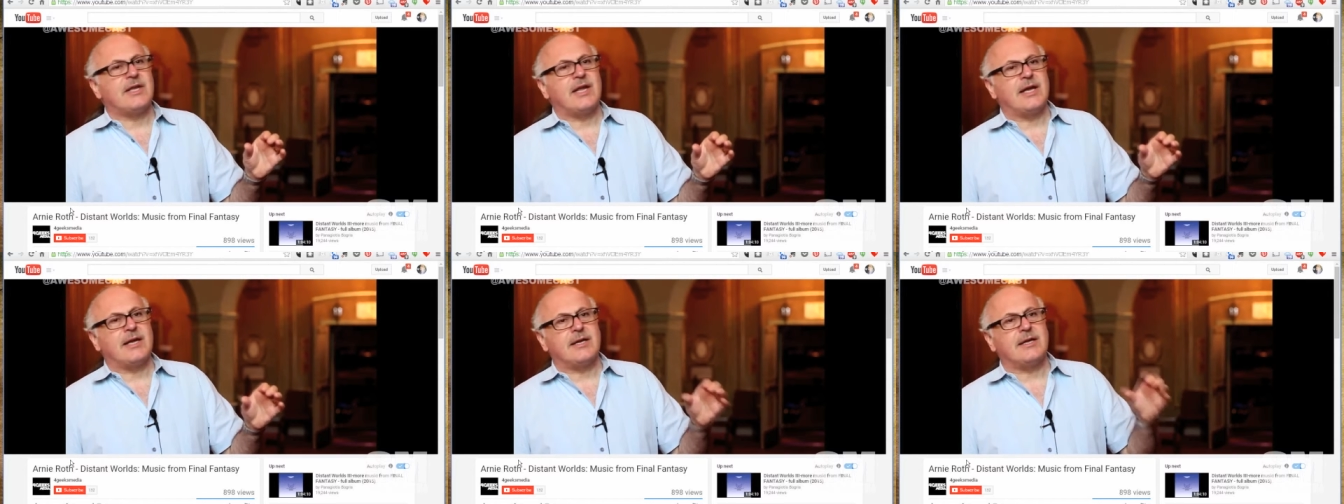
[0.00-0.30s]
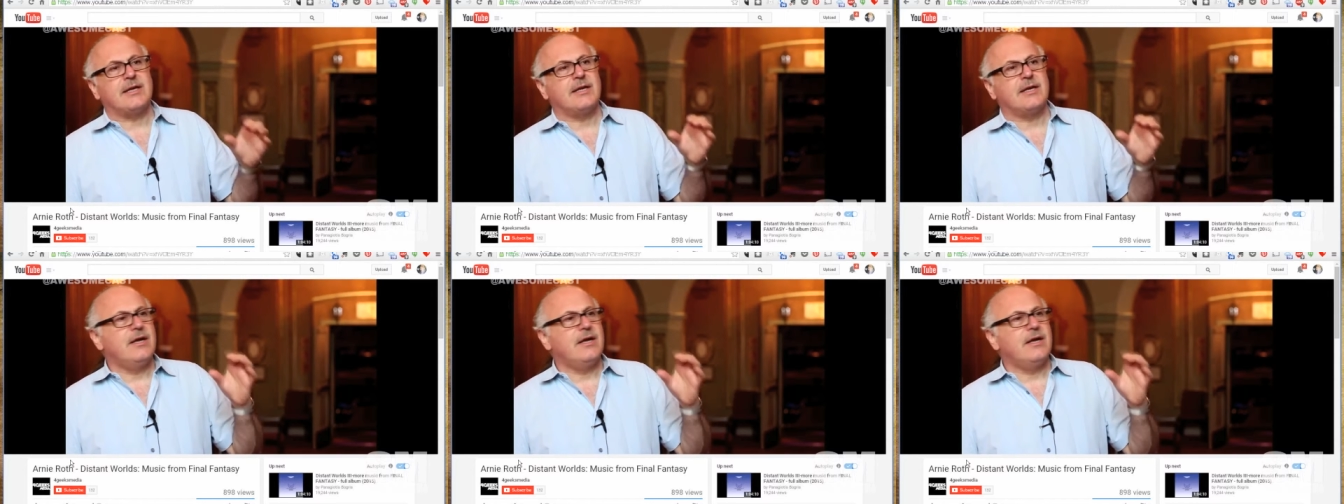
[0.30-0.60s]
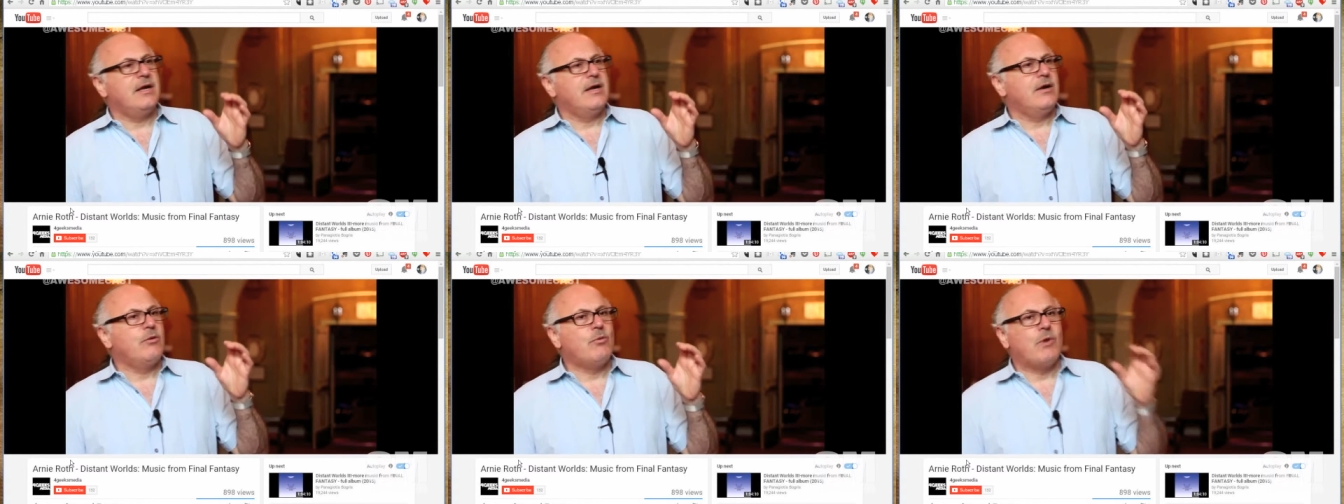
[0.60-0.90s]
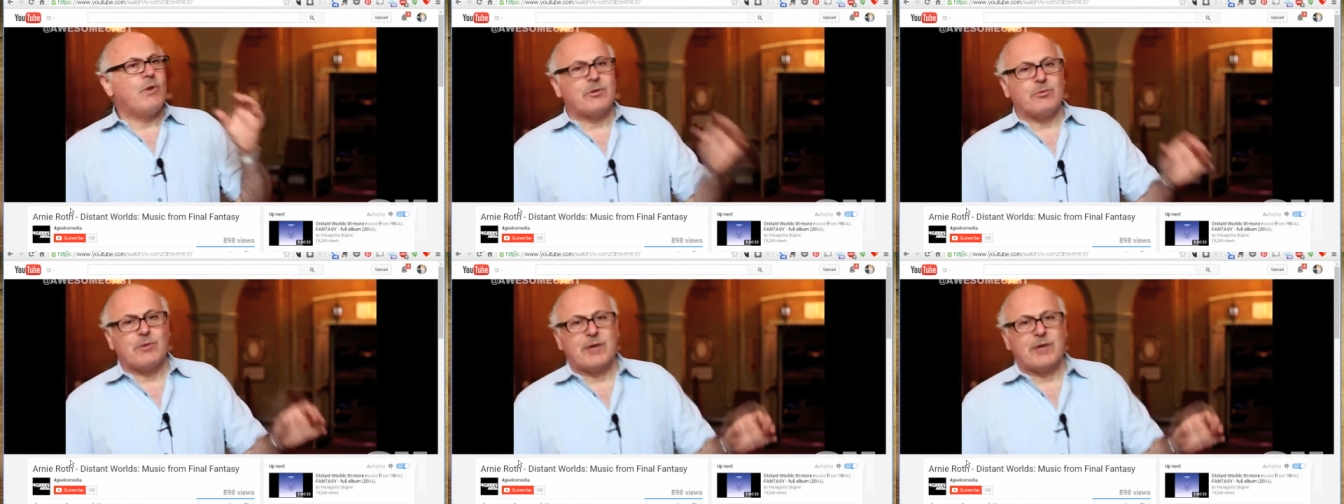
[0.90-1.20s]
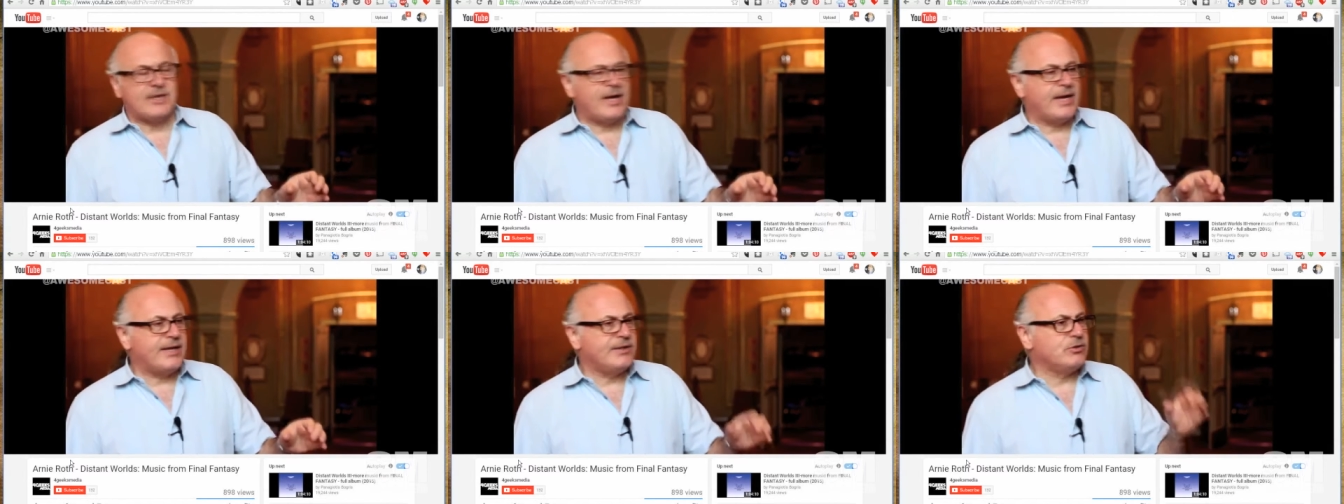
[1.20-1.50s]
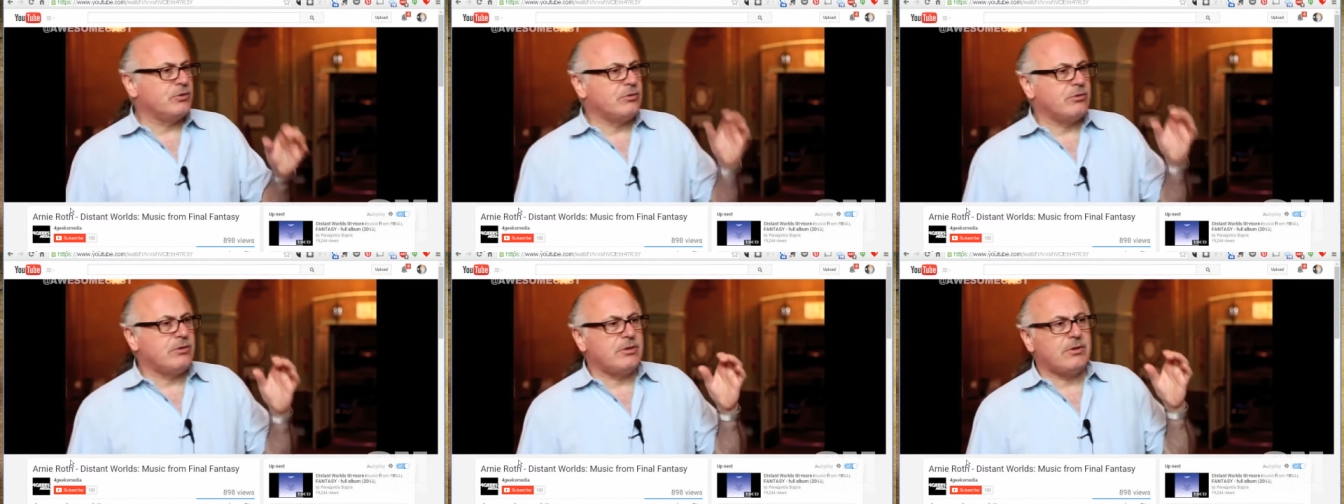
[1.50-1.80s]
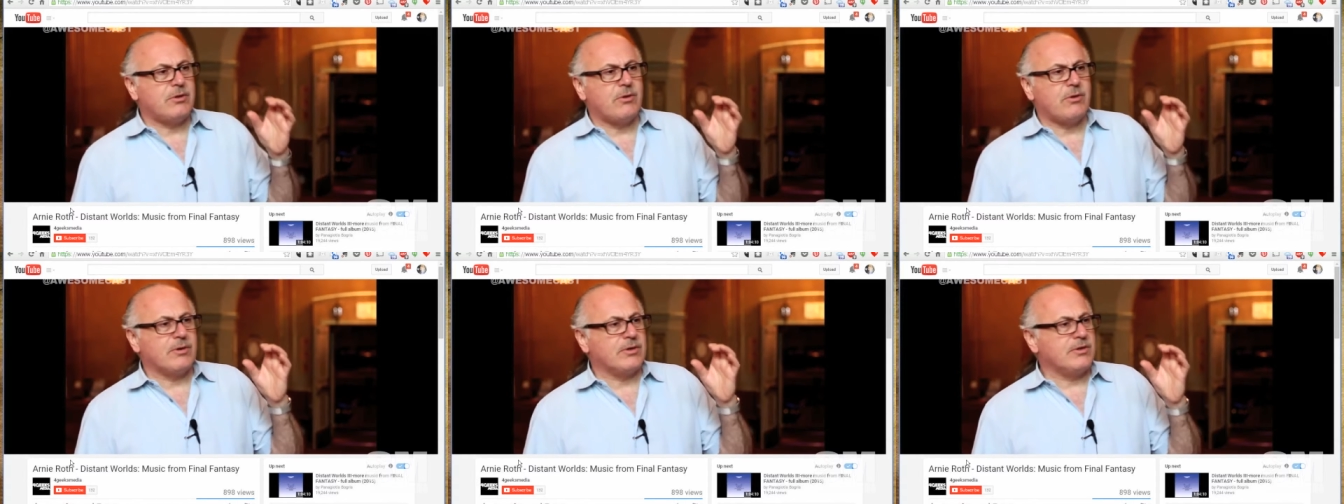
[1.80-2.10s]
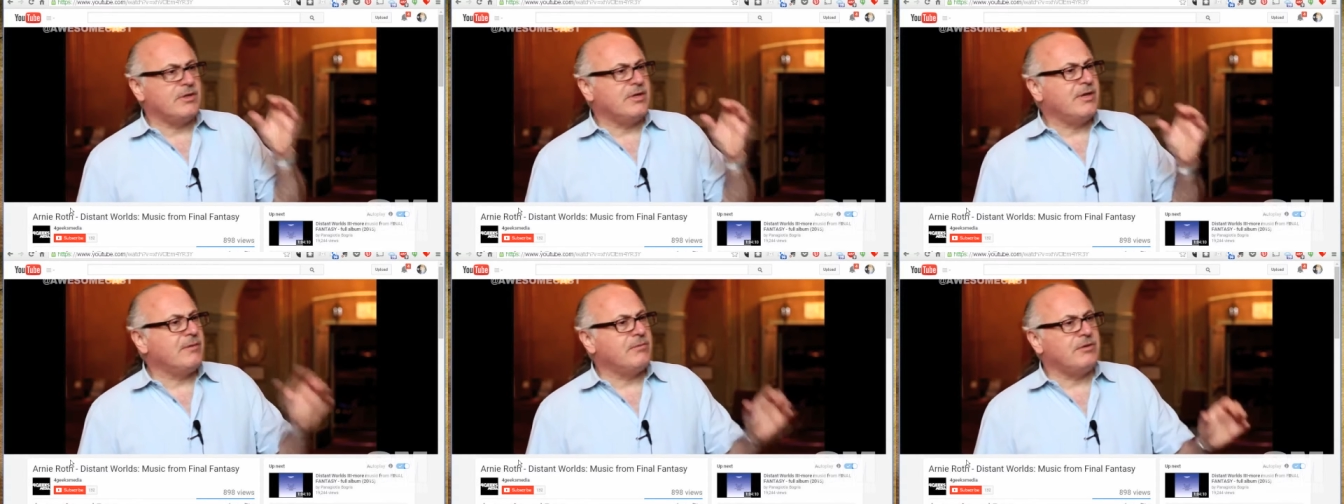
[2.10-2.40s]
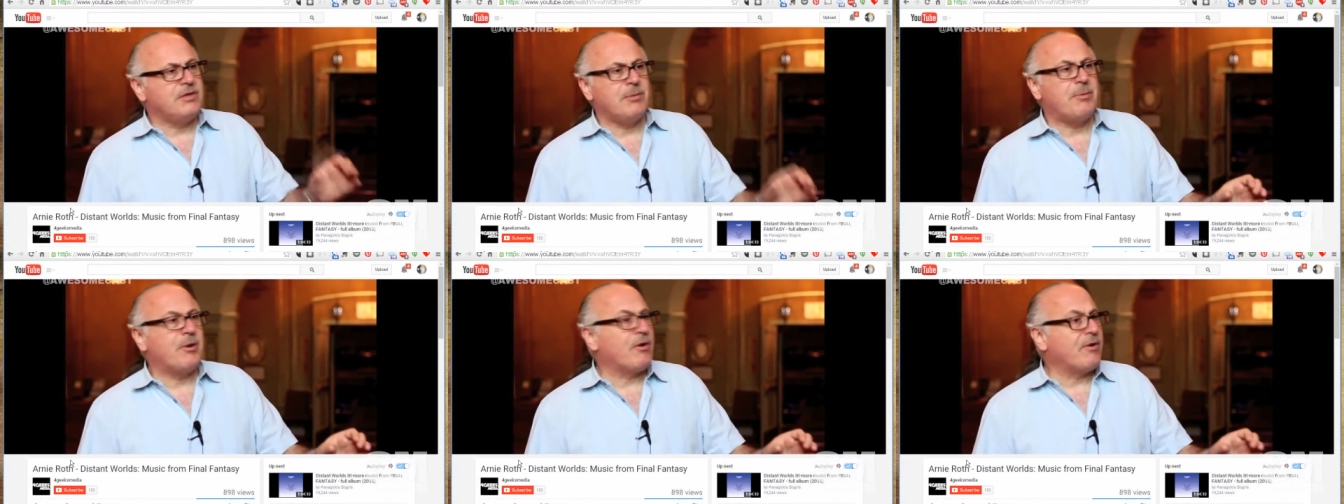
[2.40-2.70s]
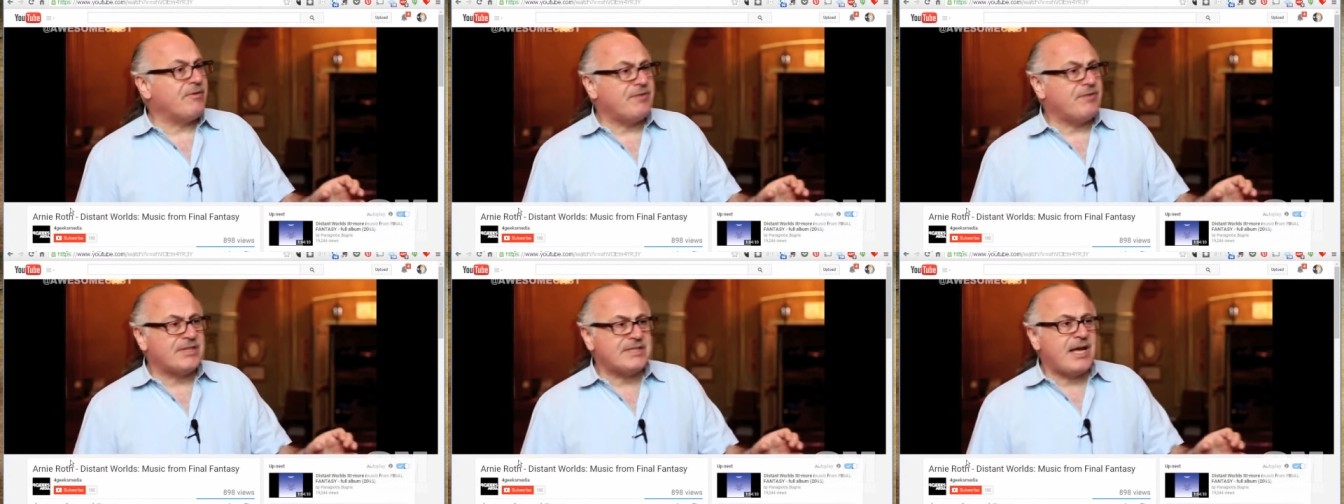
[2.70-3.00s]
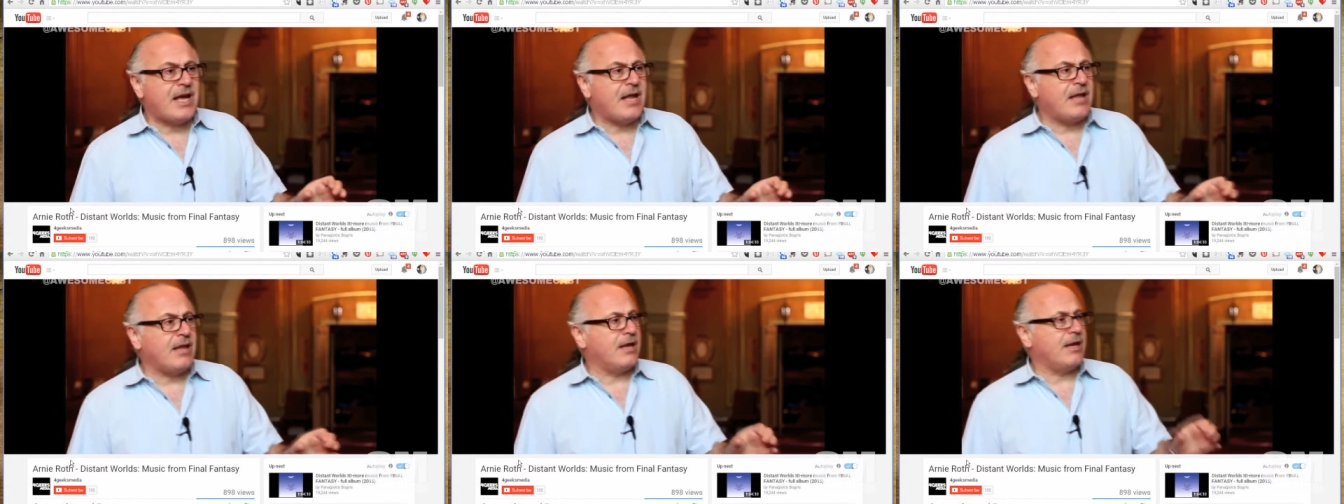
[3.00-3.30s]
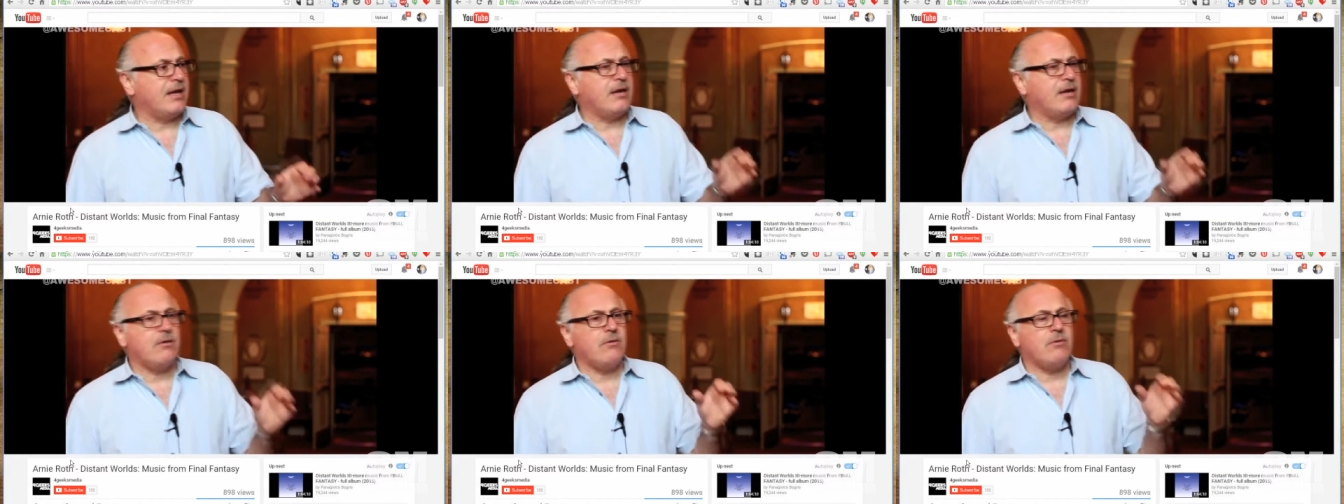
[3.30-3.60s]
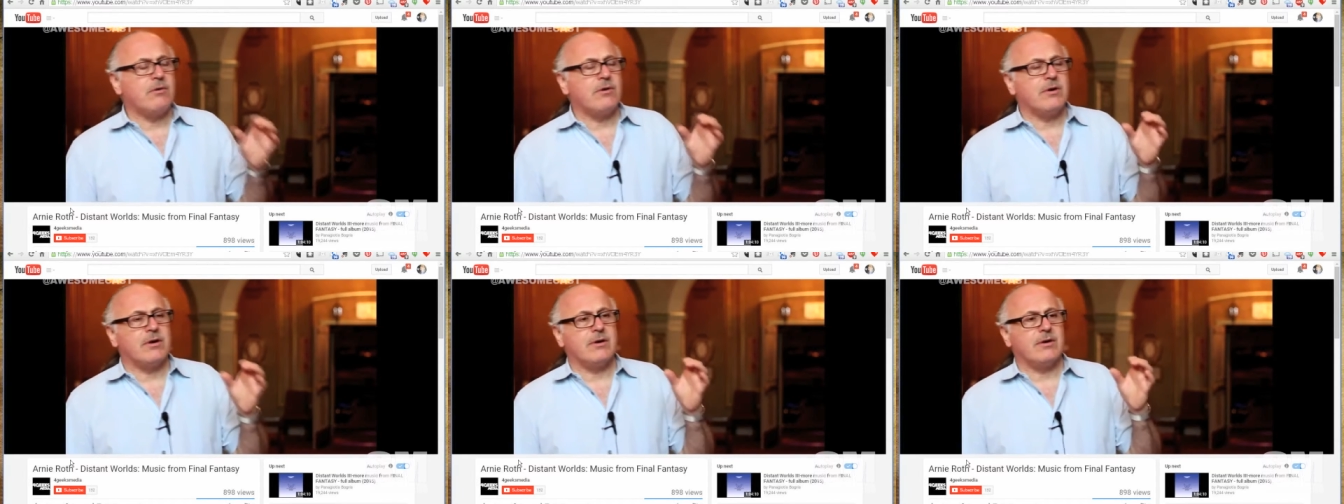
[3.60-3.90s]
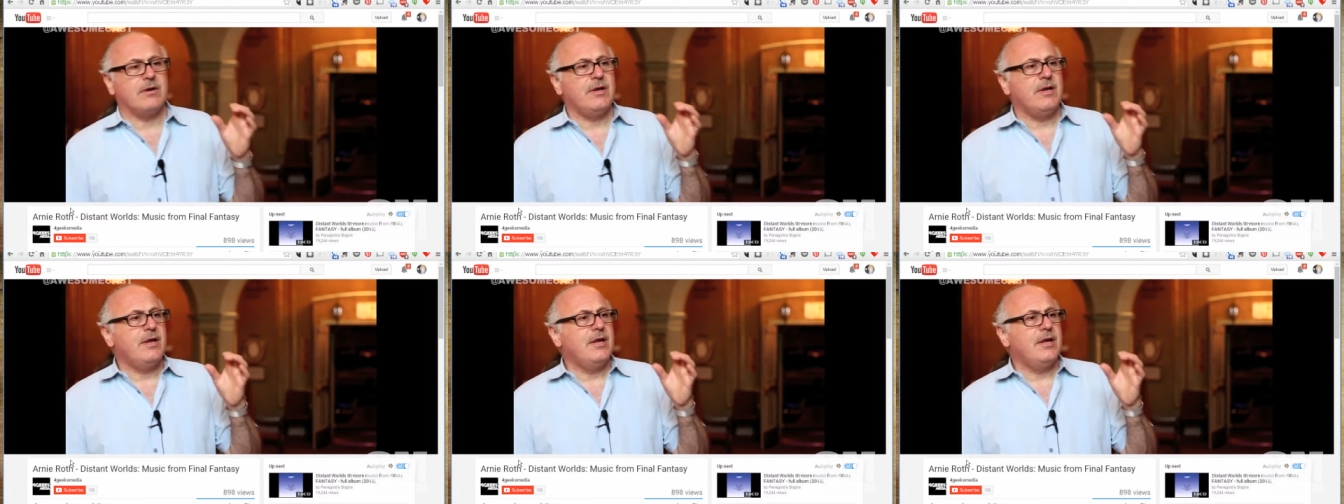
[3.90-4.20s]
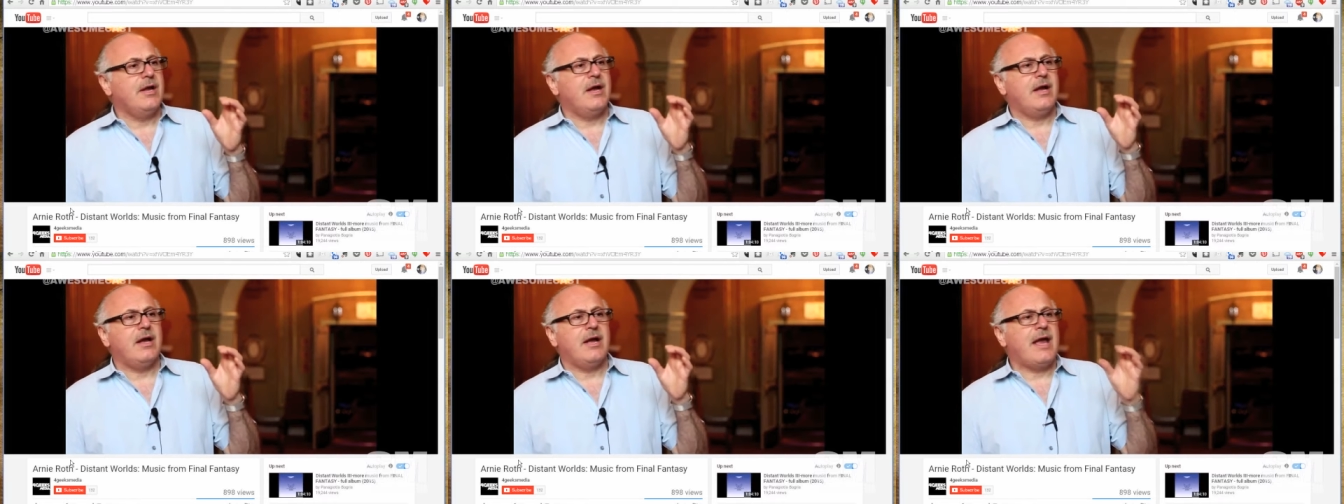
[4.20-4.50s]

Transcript: Video starts when I uh, launch the orchestra at the beginning of each piece,